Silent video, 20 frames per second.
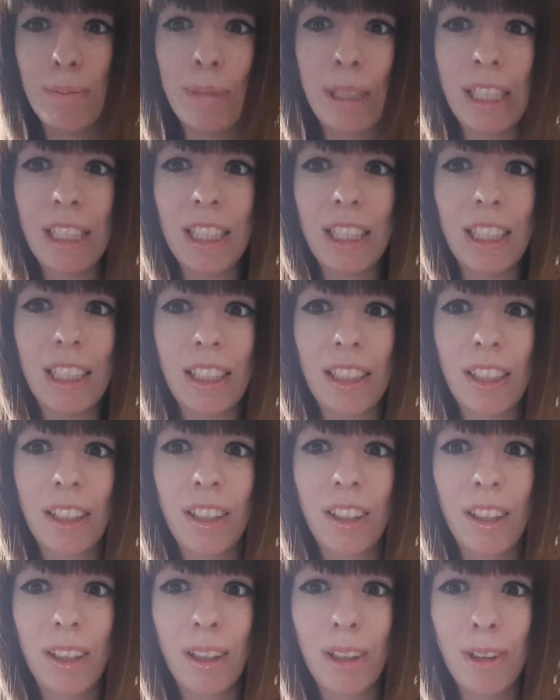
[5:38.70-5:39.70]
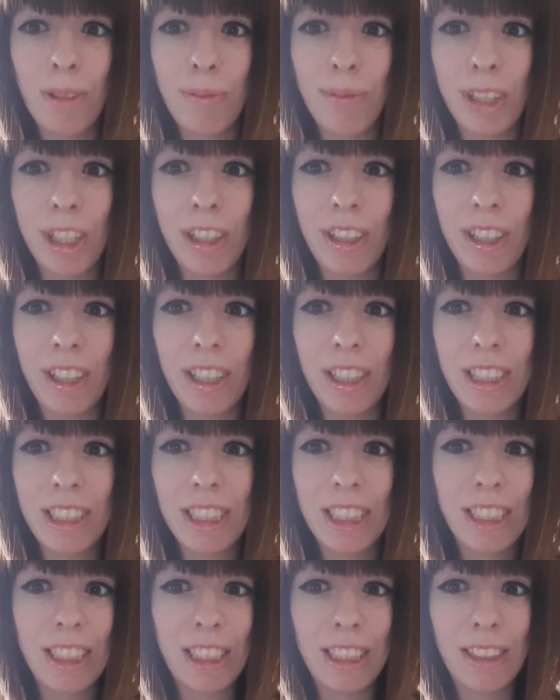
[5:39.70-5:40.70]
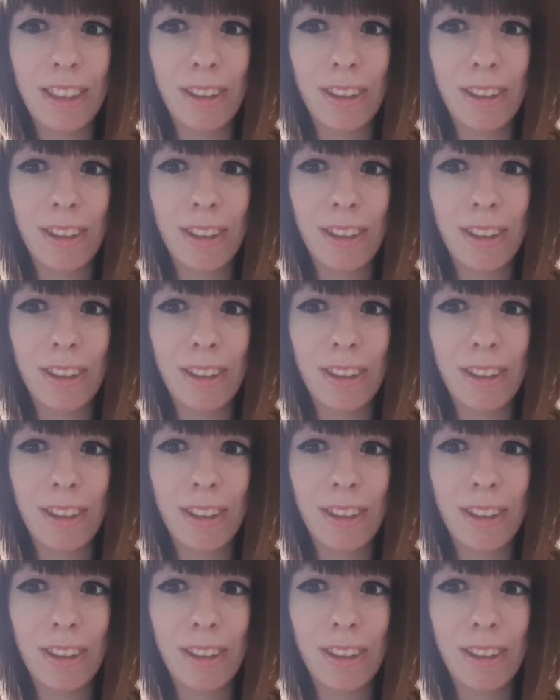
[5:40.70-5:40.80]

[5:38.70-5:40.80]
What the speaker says: bidding, but she did